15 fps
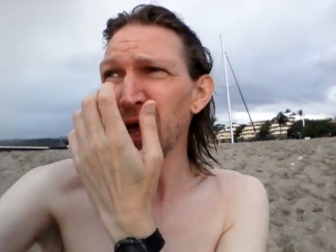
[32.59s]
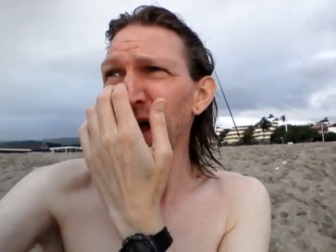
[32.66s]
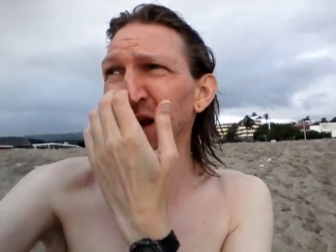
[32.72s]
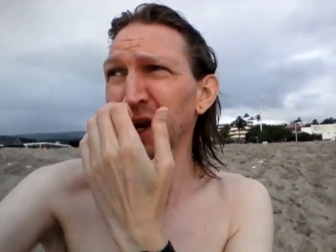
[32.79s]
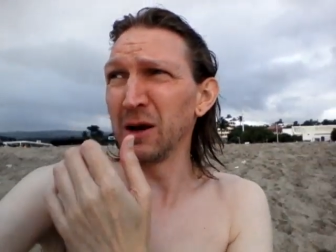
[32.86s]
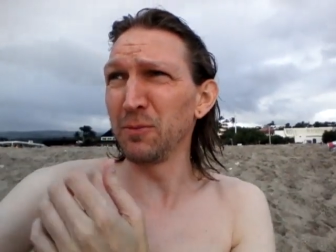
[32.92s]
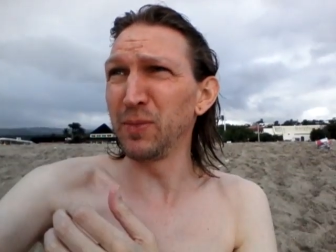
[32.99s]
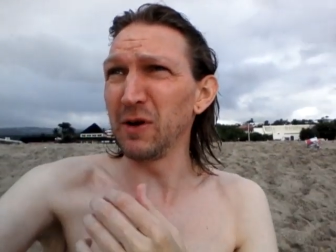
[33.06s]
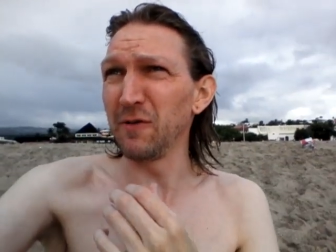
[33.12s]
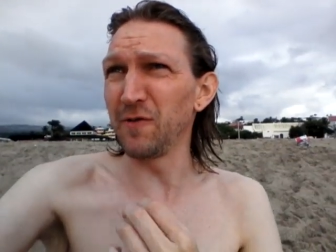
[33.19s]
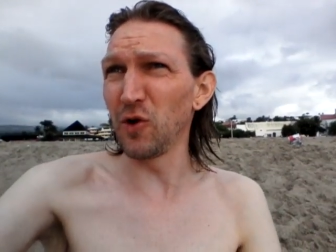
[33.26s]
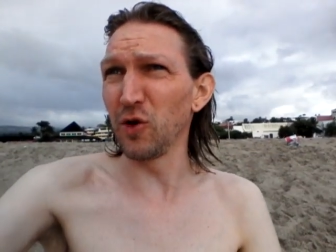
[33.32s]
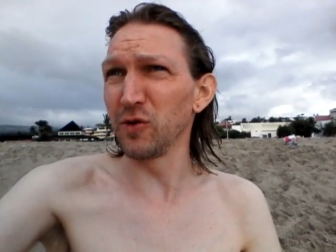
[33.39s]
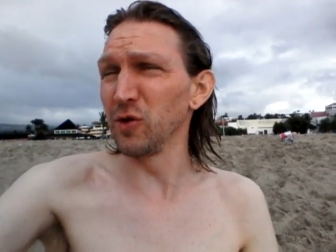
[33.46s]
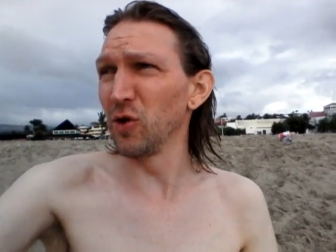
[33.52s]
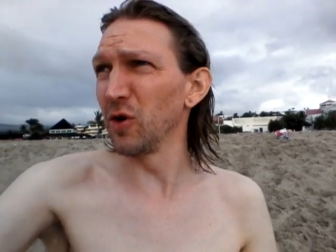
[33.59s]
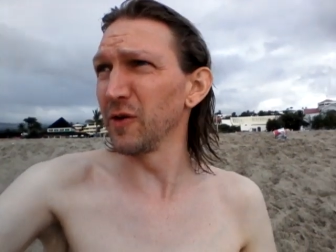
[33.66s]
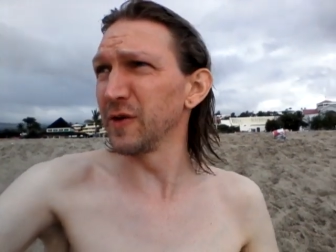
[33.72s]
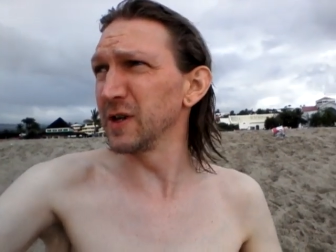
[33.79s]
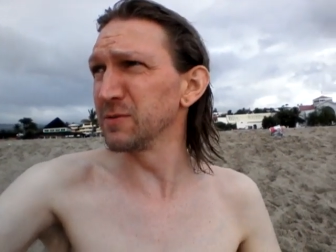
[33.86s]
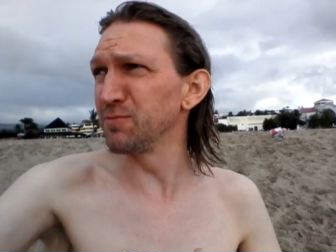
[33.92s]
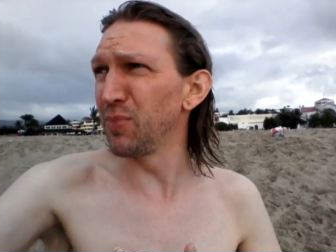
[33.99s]
and then a bit further
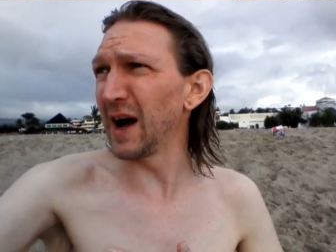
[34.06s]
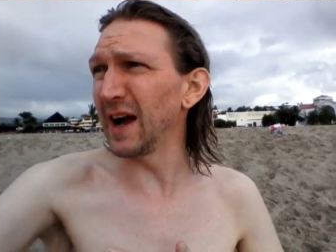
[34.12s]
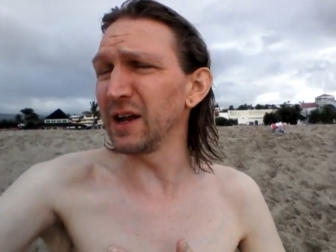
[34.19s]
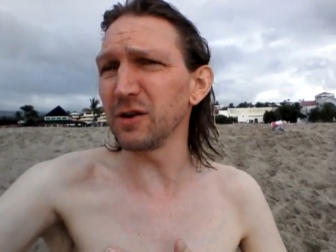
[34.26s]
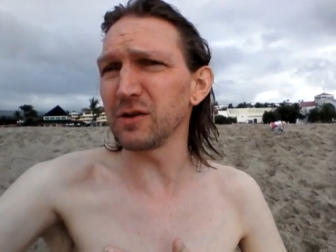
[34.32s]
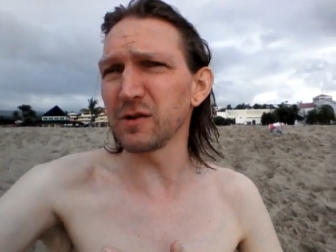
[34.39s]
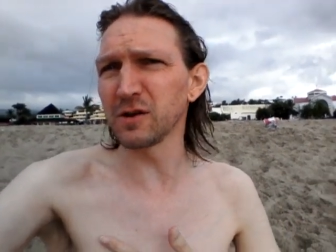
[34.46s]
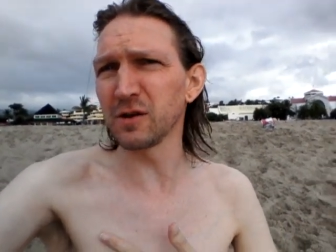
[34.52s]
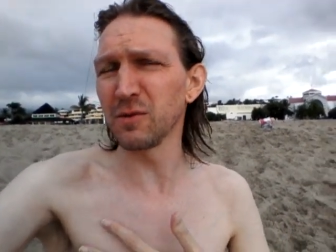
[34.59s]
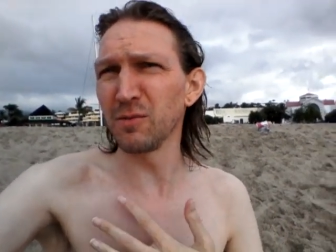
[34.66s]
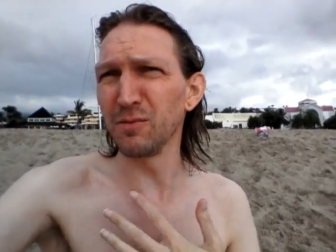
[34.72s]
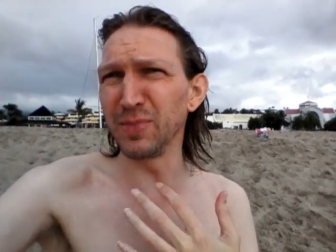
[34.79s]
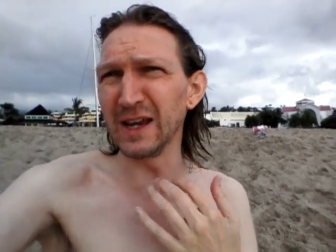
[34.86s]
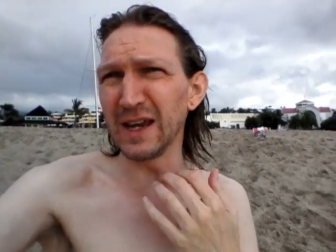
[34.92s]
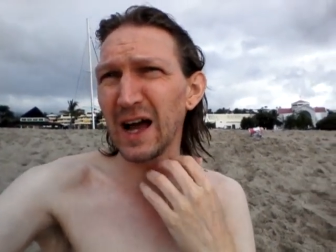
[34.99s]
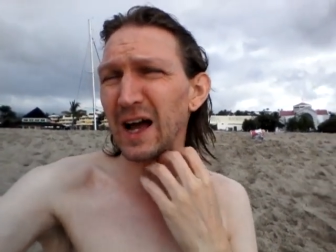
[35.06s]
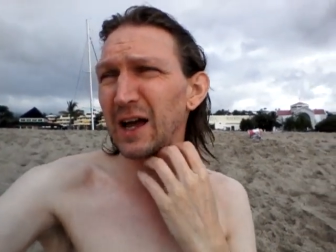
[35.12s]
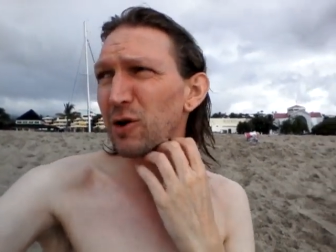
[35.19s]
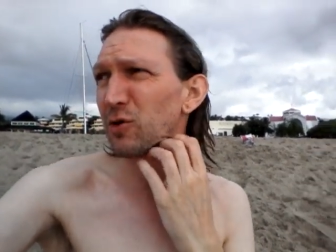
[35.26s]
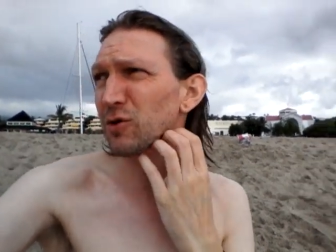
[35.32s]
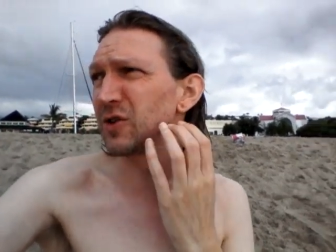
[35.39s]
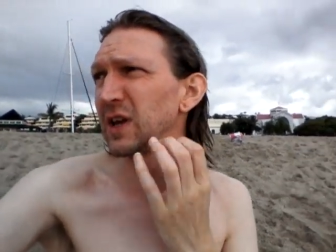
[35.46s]
north is Biot, B
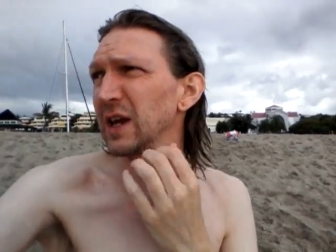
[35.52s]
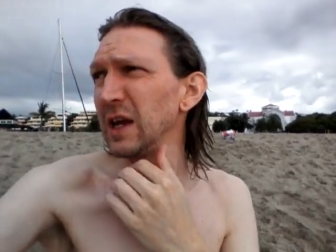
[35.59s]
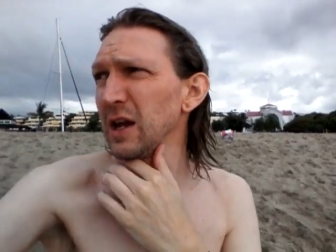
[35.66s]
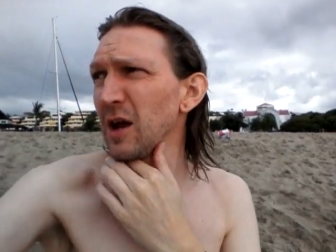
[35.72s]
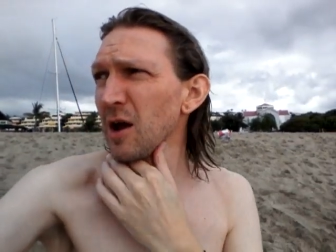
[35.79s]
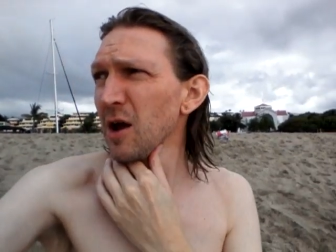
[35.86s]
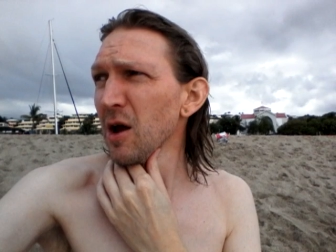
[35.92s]
I O T,